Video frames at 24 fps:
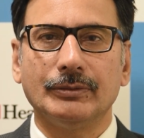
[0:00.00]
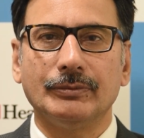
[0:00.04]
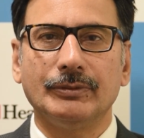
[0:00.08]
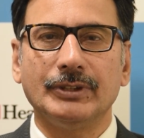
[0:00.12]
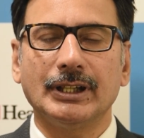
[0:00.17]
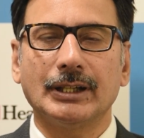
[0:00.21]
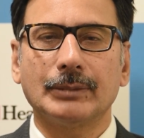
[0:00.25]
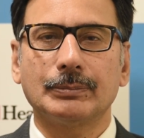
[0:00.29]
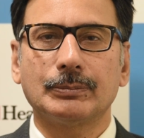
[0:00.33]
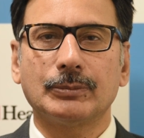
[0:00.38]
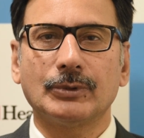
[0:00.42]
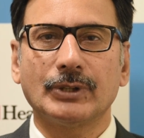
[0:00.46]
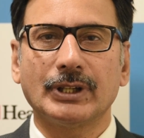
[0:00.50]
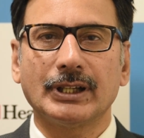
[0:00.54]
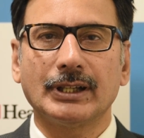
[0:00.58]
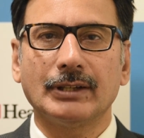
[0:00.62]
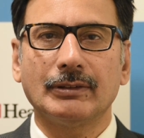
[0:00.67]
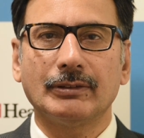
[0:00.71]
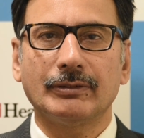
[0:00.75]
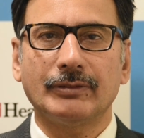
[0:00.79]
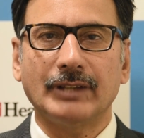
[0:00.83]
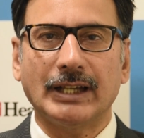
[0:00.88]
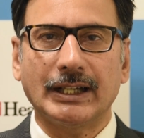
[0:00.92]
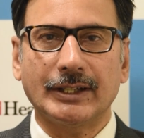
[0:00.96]
We are putting
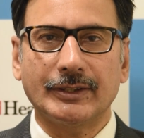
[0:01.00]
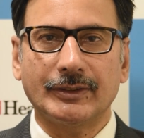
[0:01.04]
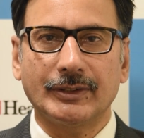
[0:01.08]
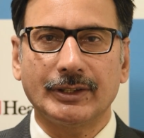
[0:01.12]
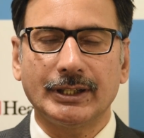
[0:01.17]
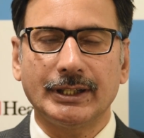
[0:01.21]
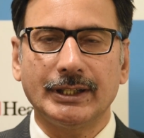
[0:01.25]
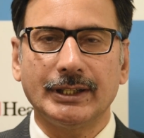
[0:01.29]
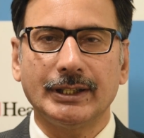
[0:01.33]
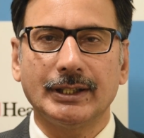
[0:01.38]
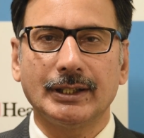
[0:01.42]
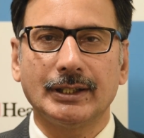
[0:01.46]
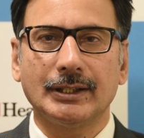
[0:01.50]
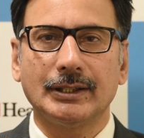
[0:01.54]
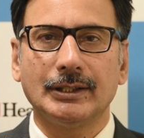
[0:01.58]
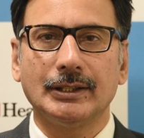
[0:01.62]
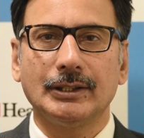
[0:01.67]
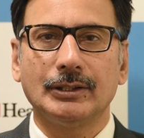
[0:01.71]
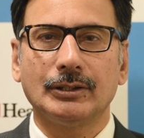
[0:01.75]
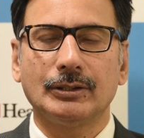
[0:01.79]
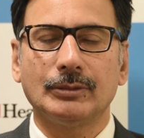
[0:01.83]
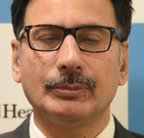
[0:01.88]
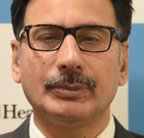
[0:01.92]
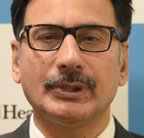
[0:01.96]
a factory here
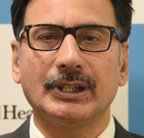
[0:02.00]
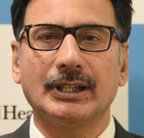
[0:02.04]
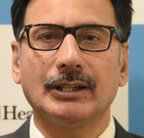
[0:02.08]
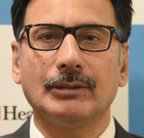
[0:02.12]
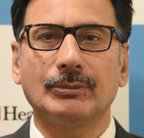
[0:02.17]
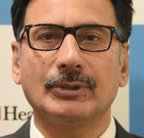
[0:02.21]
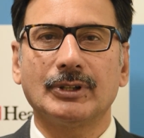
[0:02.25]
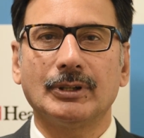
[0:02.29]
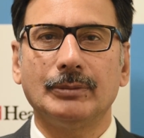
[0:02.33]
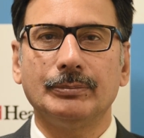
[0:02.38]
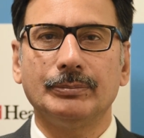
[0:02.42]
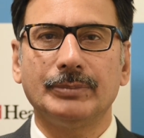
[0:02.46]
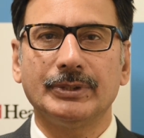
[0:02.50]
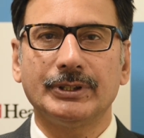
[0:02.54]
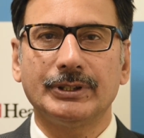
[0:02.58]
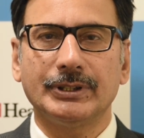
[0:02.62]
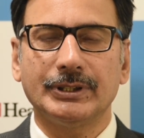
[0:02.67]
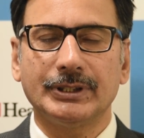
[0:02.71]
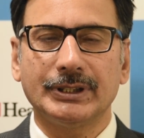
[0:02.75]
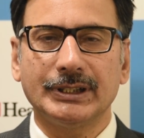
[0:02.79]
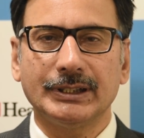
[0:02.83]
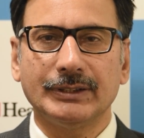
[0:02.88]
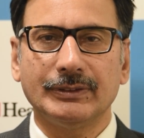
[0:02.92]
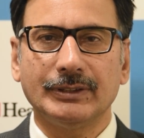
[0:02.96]
to become
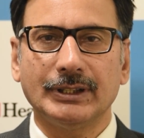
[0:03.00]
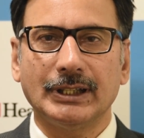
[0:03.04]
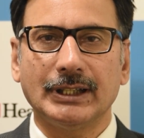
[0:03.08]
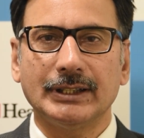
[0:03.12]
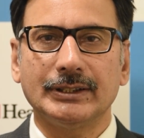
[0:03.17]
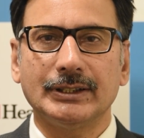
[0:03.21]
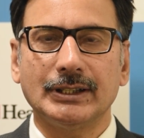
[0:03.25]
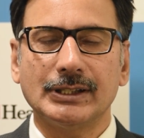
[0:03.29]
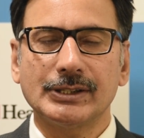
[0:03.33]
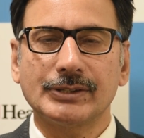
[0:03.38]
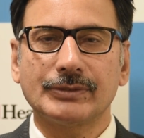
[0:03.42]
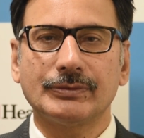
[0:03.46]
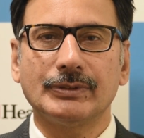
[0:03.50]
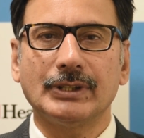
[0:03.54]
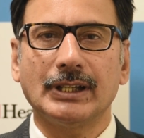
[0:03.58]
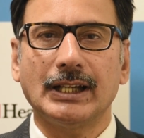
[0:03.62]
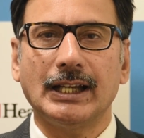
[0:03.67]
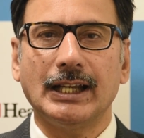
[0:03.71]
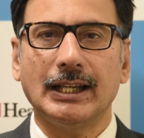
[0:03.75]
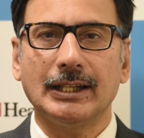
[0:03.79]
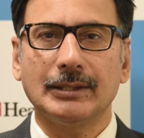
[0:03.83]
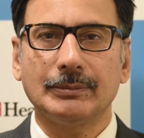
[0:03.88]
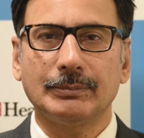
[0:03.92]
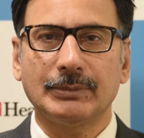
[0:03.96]
competitive, and that will
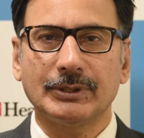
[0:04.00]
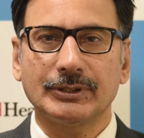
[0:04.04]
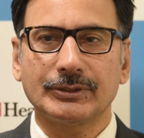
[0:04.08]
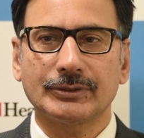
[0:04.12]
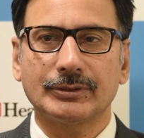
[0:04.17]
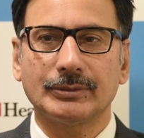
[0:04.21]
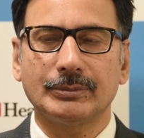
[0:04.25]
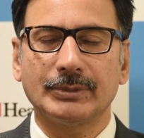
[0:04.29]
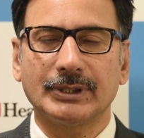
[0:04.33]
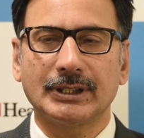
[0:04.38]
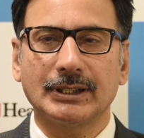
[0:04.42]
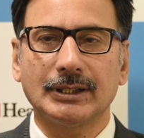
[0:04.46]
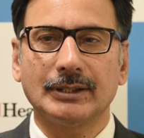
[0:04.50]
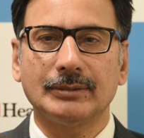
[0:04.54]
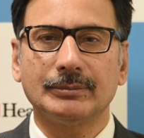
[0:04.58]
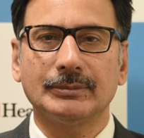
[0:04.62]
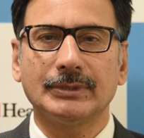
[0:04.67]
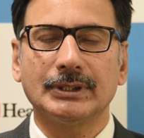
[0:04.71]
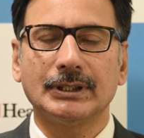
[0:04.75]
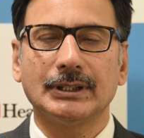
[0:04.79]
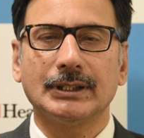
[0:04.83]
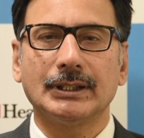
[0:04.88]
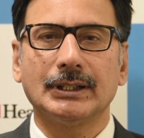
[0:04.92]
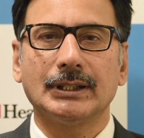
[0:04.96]
help us to become
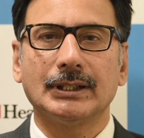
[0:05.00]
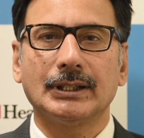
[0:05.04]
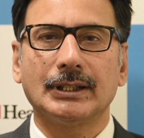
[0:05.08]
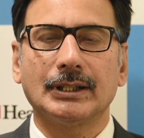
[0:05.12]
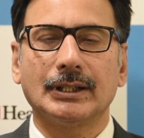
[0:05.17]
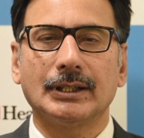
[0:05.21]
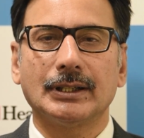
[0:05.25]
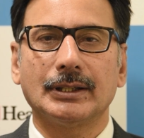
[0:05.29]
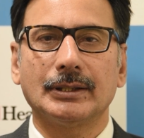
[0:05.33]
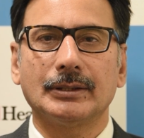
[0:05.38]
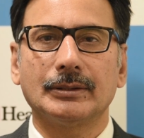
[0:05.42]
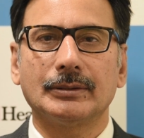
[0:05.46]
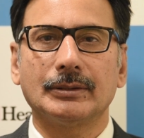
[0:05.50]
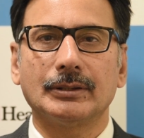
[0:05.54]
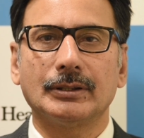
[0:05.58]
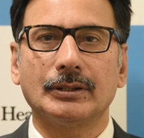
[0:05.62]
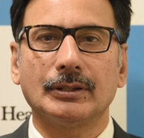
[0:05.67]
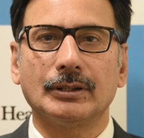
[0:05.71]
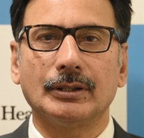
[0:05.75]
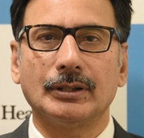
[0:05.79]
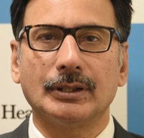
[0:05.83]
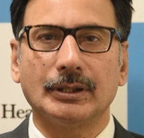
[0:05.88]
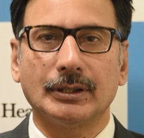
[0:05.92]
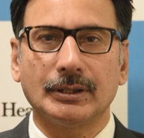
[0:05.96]
uh,
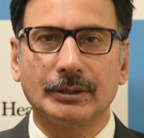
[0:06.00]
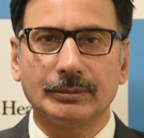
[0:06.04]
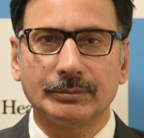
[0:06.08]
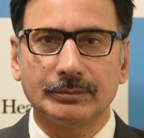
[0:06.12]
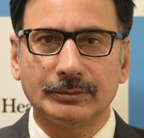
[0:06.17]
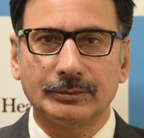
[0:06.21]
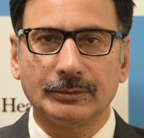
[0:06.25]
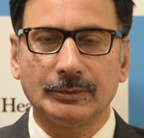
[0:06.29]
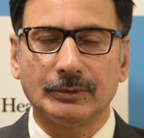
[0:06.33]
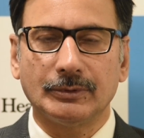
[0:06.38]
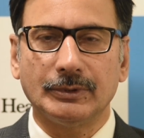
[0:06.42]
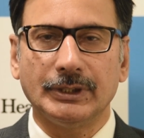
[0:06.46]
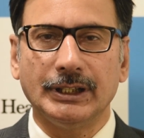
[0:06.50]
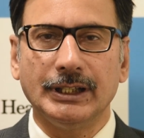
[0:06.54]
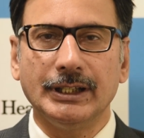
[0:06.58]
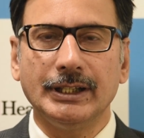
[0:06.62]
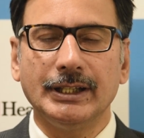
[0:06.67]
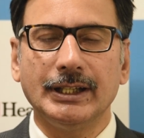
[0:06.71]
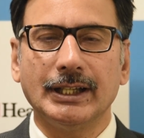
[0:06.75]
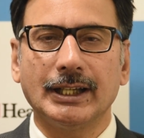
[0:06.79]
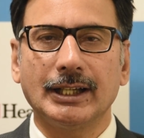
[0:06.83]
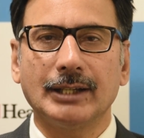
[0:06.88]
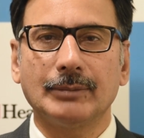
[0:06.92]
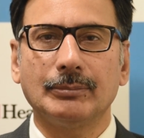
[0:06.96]
uh,
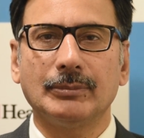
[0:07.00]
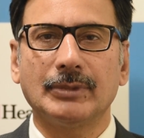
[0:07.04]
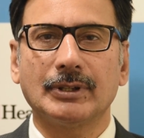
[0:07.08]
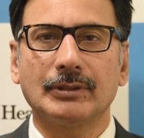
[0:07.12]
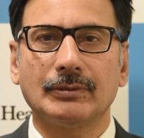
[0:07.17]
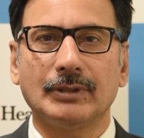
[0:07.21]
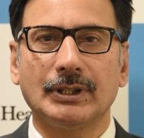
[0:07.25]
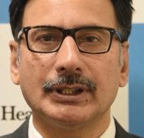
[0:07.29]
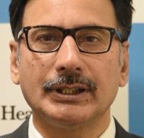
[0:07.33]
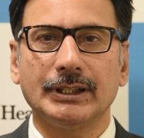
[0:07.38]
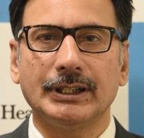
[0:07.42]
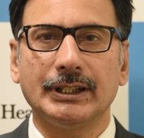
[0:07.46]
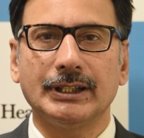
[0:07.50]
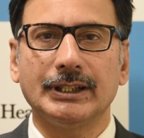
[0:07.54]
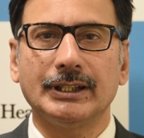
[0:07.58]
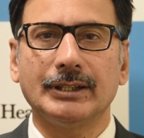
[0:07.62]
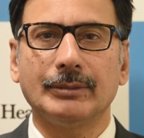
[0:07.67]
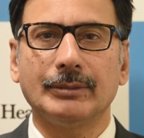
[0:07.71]
India number one in